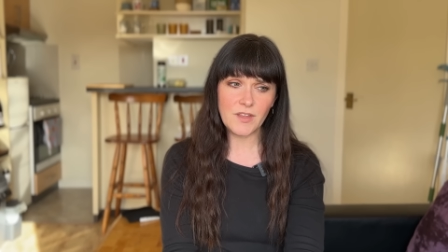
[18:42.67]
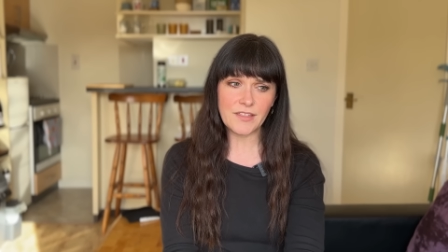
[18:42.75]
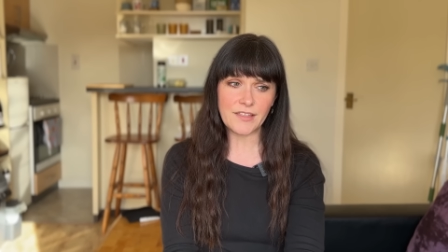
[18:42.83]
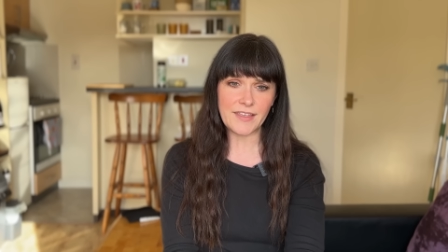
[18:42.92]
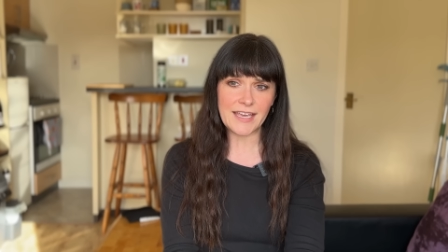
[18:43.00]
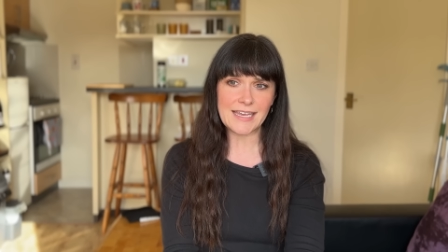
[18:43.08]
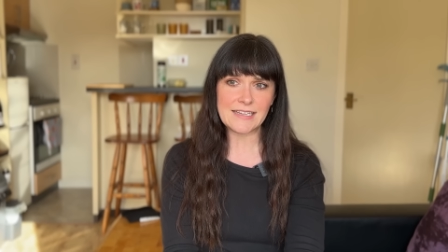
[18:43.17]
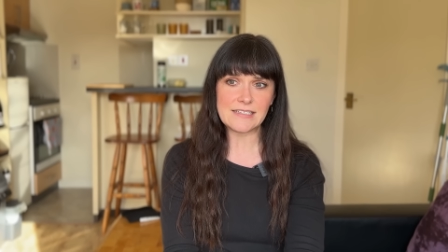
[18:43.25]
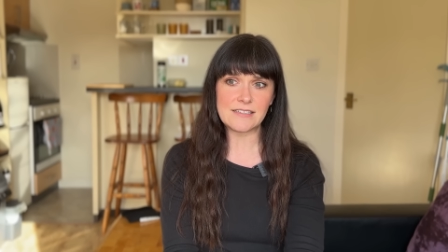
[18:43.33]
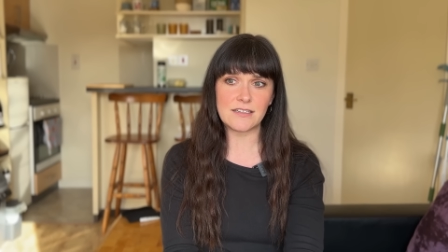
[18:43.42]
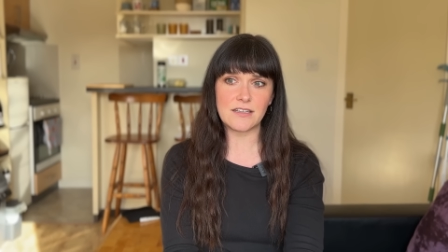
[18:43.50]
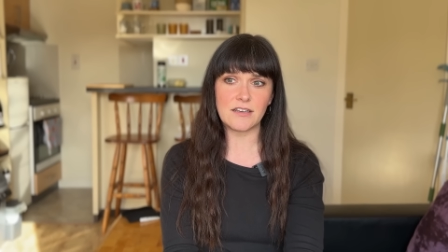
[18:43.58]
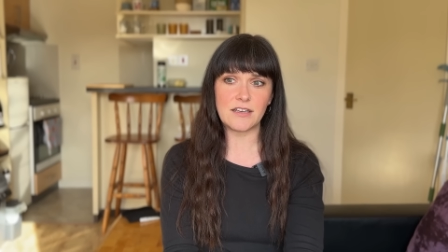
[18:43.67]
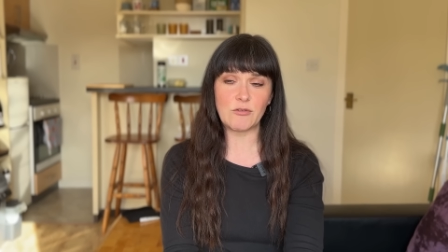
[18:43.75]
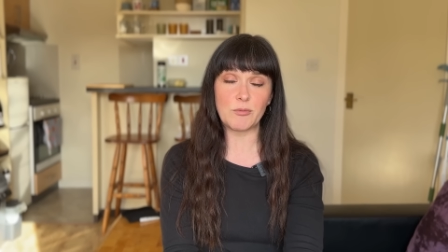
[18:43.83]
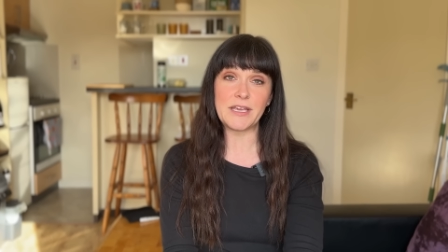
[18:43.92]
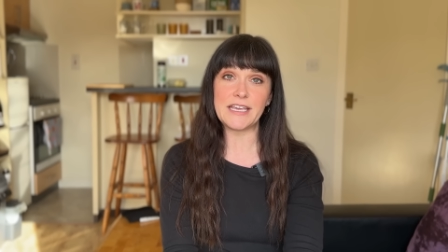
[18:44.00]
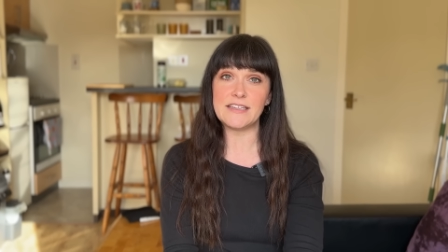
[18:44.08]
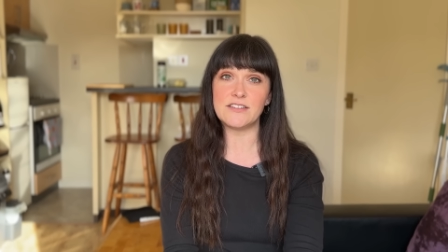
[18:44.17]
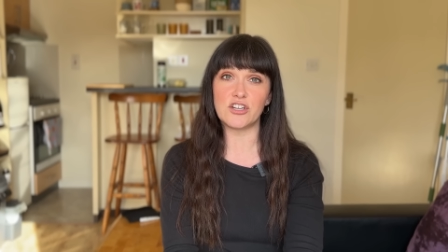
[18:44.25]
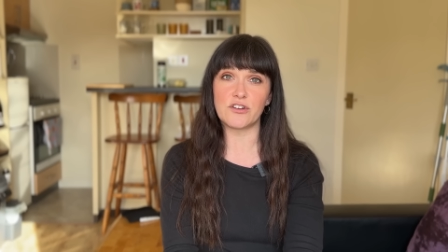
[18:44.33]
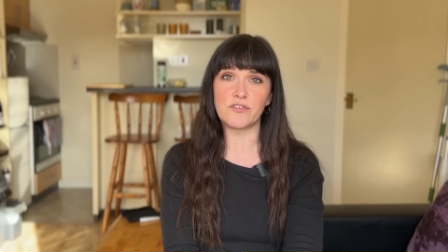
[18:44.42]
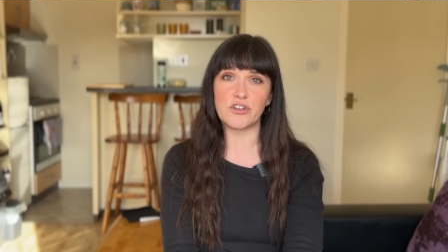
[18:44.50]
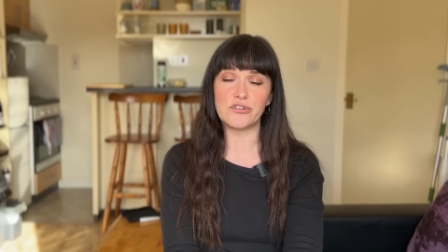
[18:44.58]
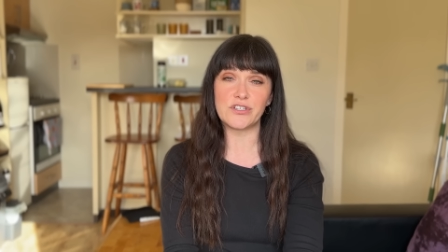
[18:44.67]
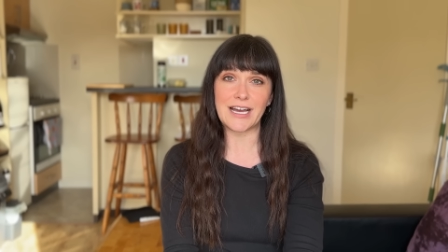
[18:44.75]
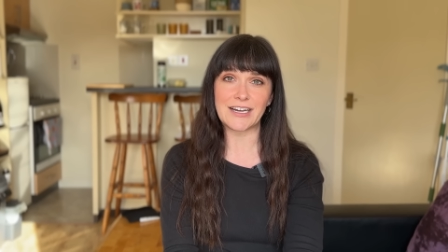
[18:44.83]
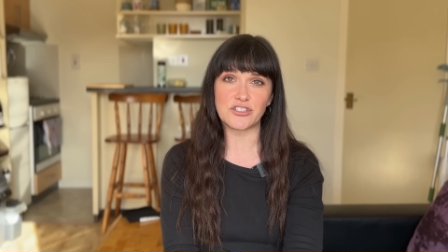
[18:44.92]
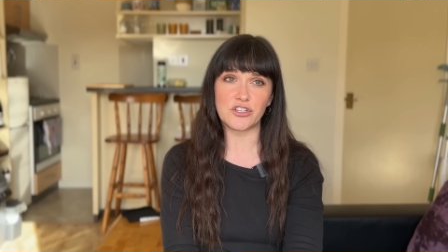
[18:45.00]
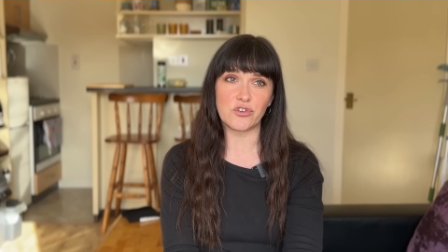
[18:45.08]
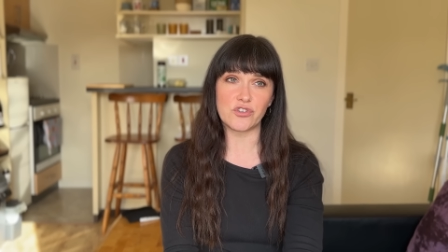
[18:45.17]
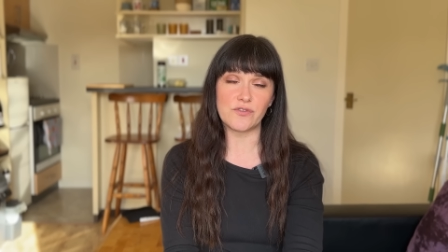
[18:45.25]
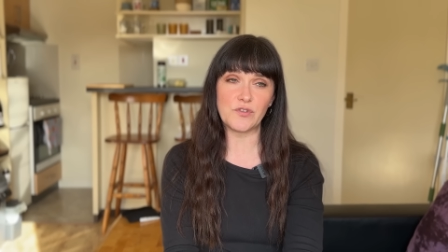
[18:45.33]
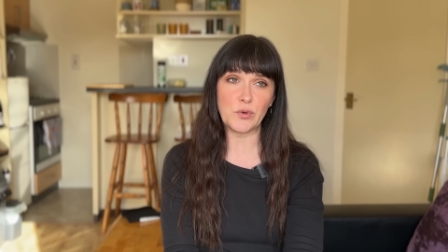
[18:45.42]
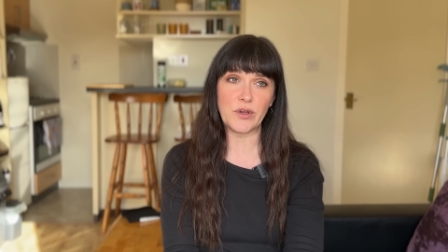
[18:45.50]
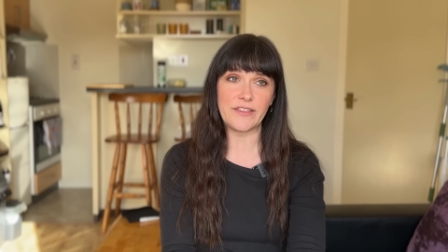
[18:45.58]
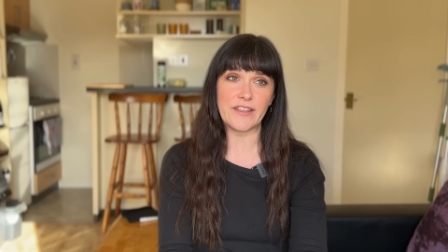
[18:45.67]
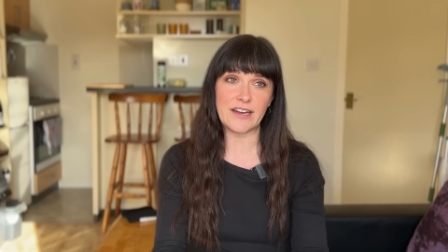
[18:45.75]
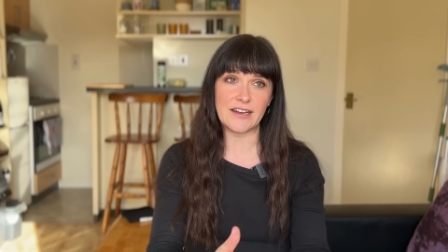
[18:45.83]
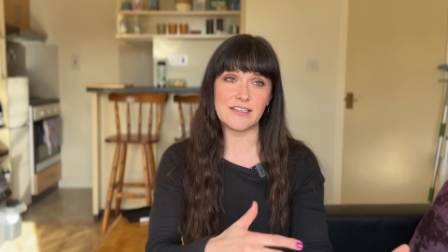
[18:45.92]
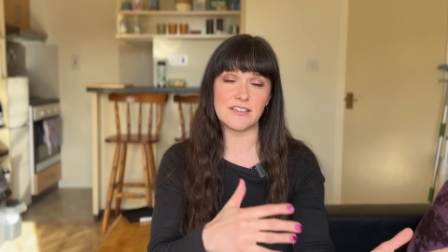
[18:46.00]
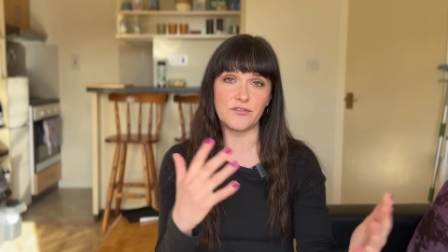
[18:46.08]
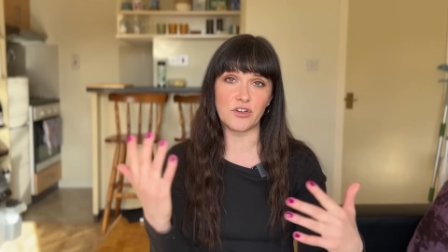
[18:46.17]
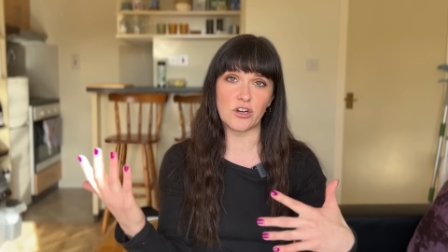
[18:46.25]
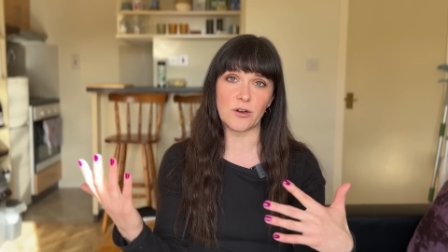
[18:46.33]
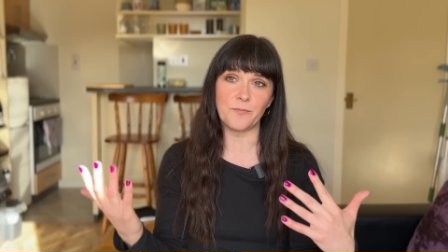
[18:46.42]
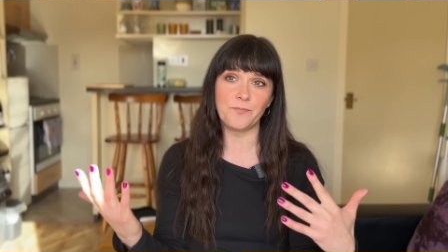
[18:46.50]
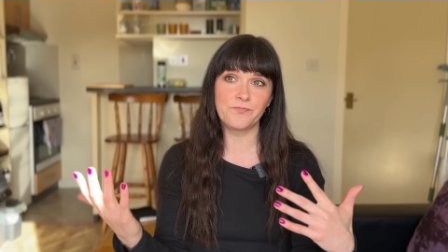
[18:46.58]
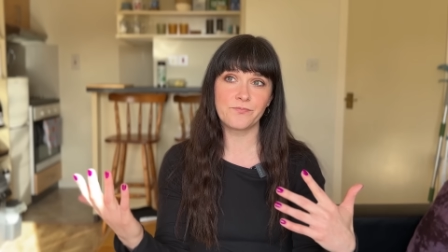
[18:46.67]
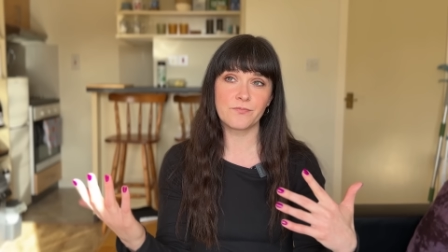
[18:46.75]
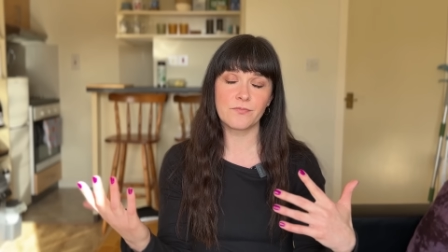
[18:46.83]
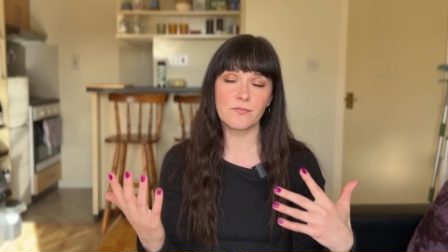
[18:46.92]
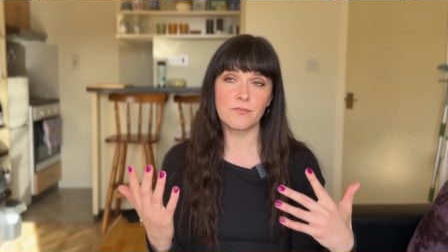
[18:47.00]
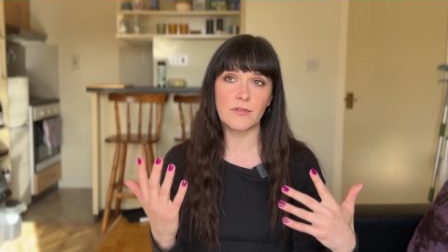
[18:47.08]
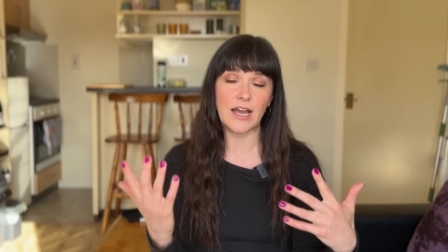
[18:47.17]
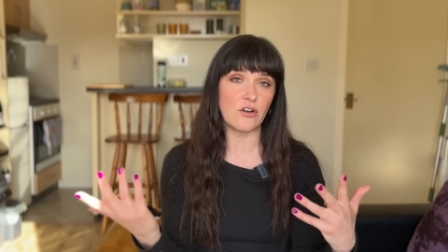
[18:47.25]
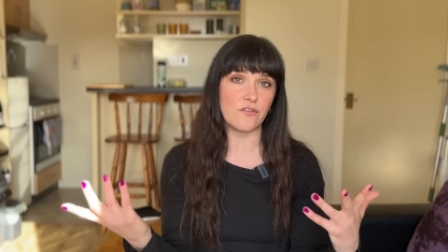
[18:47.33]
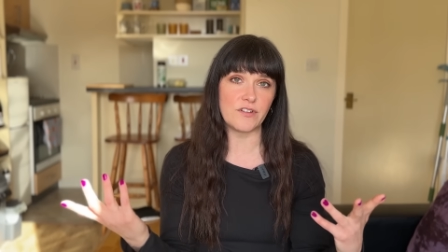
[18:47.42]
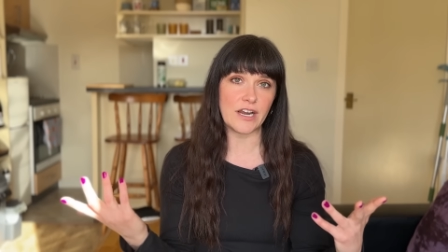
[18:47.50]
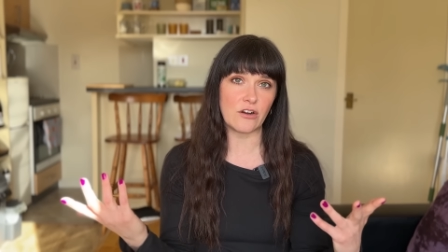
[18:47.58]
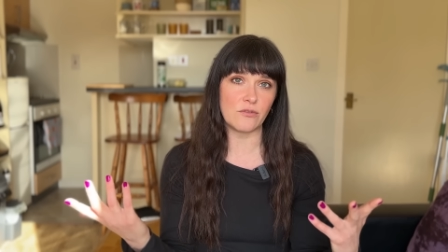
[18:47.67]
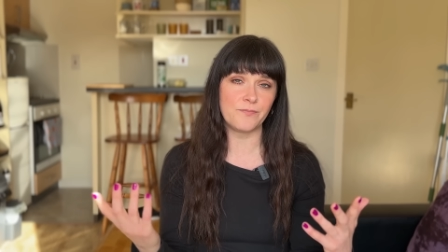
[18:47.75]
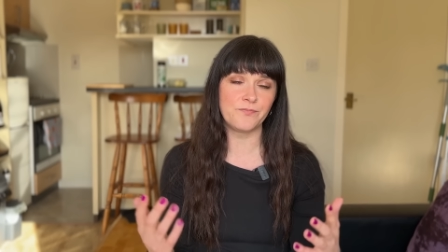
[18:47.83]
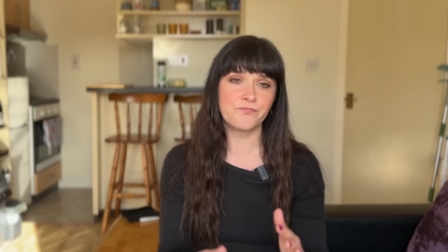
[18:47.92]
the thing is, it would be easier for you to actually go to the viewing than it is if you're out of town.